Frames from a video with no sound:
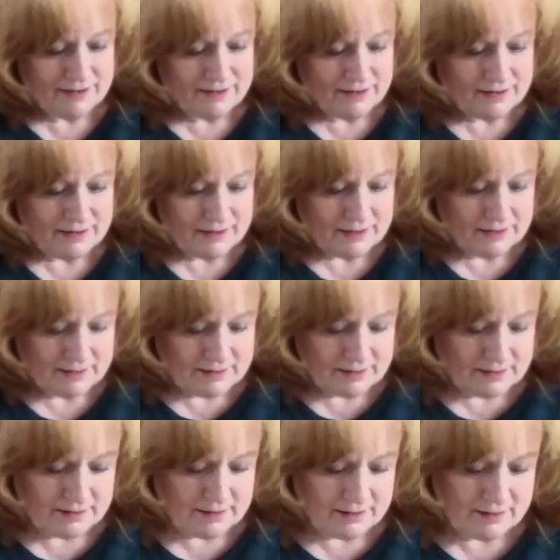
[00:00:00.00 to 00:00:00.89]

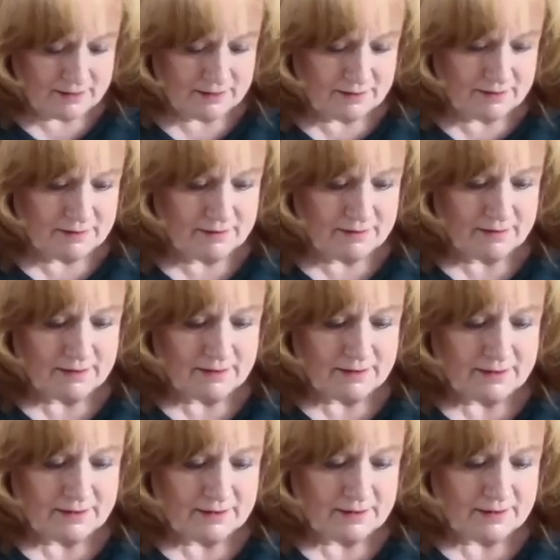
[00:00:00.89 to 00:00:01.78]

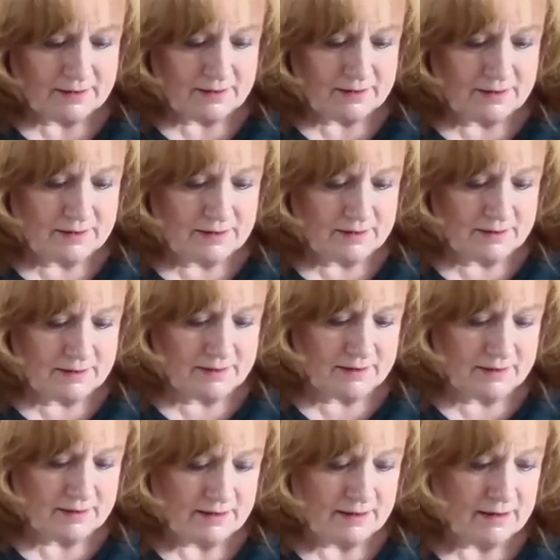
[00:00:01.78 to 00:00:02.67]

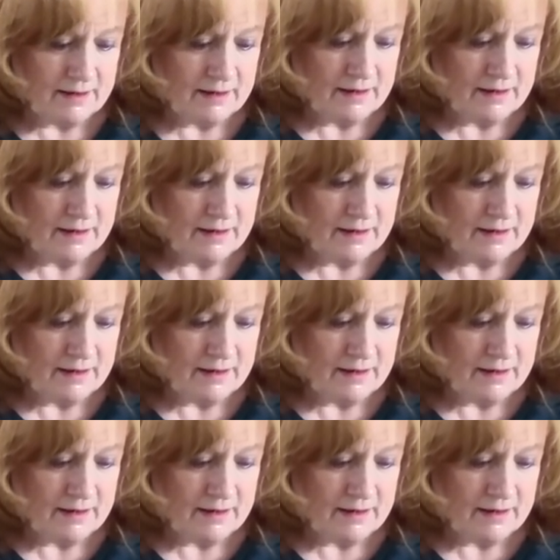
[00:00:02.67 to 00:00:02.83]
(silence)